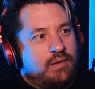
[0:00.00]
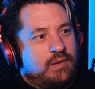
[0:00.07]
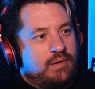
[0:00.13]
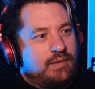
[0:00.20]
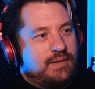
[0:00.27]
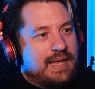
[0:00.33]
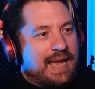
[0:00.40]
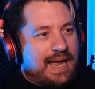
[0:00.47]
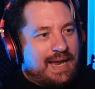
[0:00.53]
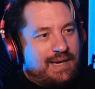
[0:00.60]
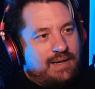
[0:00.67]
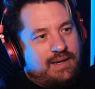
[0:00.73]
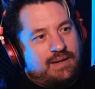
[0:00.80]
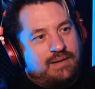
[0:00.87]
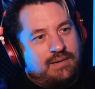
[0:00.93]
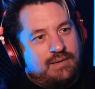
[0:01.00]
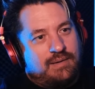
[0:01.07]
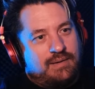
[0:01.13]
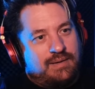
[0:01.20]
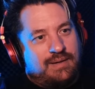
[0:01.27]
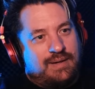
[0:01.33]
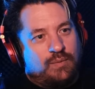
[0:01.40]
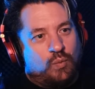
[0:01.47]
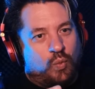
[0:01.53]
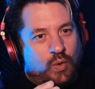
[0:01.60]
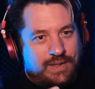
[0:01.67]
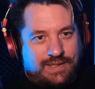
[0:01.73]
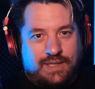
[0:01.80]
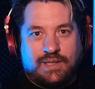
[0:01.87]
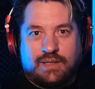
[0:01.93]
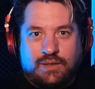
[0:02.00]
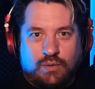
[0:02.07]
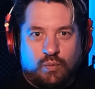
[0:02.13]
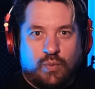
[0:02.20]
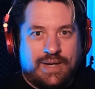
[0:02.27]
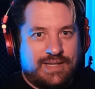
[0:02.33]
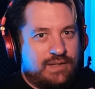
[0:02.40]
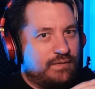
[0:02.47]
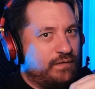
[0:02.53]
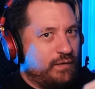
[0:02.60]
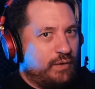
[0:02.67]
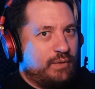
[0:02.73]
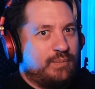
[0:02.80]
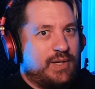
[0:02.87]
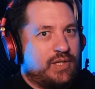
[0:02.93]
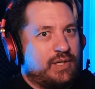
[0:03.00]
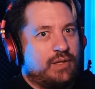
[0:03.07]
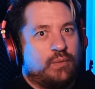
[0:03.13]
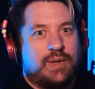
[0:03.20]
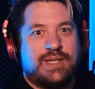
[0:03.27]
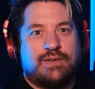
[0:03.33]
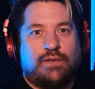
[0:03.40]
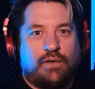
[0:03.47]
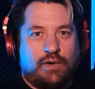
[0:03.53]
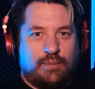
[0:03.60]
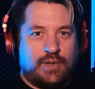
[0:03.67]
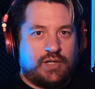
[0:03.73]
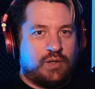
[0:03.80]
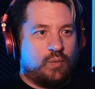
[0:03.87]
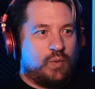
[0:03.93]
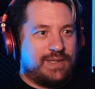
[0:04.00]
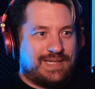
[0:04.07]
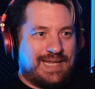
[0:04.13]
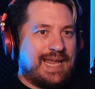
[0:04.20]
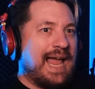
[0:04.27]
that wasn't the reason for admission. The reason for admission was the